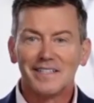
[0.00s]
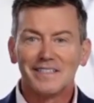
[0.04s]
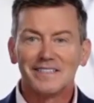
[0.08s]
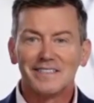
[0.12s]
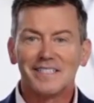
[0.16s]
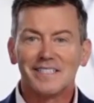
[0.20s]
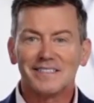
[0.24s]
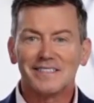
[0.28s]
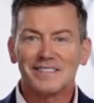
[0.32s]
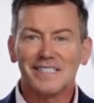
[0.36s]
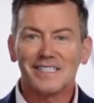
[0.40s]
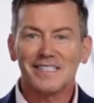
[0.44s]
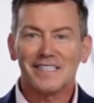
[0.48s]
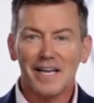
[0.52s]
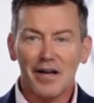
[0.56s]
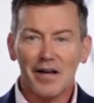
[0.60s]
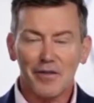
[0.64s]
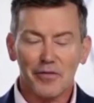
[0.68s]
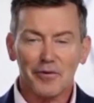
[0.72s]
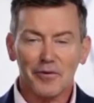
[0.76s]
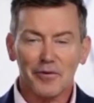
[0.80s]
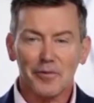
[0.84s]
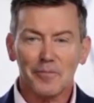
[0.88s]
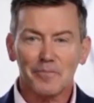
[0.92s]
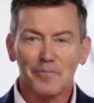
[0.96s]

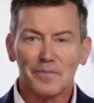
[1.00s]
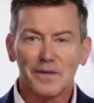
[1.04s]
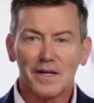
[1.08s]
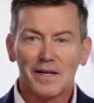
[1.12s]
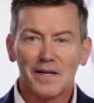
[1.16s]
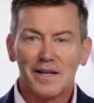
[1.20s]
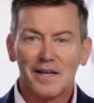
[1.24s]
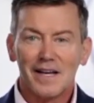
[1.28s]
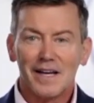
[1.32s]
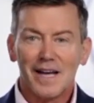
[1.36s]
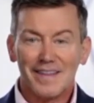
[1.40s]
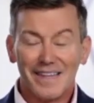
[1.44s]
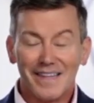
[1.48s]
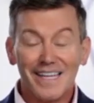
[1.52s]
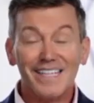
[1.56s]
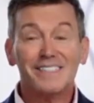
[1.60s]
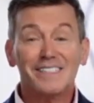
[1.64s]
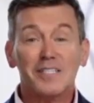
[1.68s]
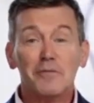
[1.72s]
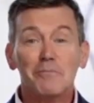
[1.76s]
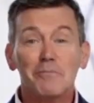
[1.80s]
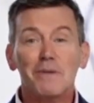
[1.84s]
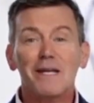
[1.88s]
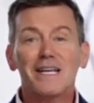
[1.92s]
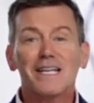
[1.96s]
together. Then to
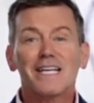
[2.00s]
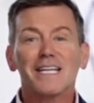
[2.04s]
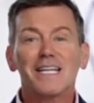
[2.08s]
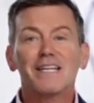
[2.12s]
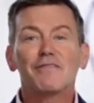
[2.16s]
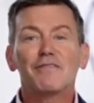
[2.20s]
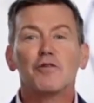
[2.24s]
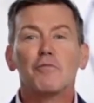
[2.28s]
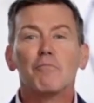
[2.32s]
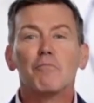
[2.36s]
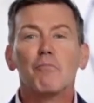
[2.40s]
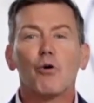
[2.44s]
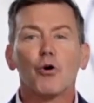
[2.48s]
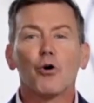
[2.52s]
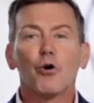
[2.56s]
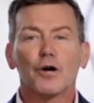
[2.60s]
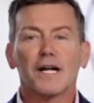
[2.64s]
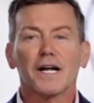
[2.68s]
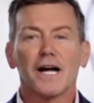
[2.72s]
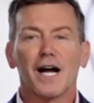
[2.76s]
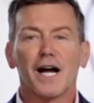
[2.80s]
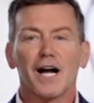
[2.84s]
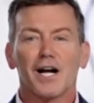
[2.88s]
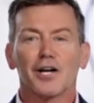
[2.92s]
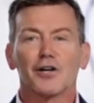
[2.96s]
make it even more
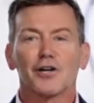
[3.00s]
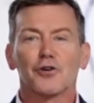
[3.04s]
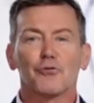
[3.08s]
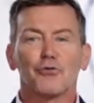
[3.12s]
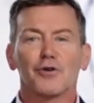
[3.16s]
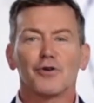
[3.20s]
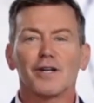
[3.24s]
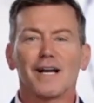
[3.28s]
concrete,